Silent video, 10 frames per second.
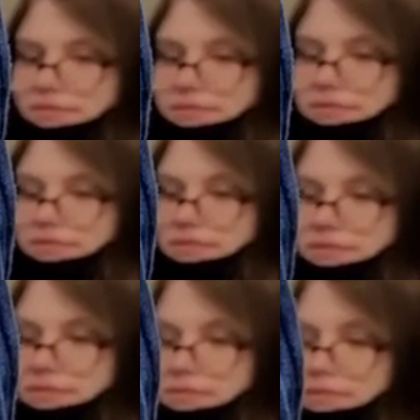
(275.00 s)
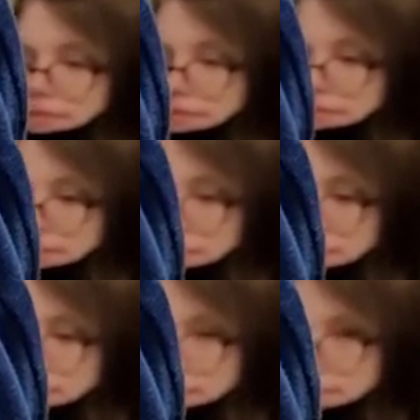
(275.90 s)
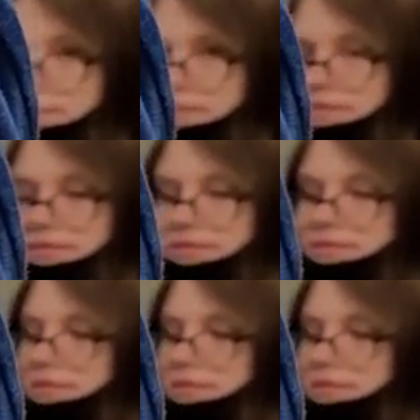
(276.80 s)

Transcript: [no speech]